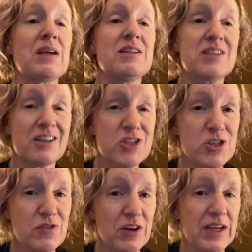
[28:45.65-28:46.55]
touch is
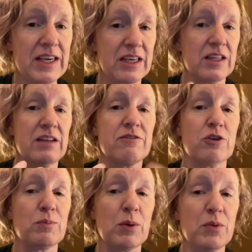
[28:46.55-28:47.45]
very healing for
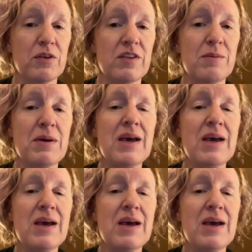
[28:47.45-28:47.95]
both of them.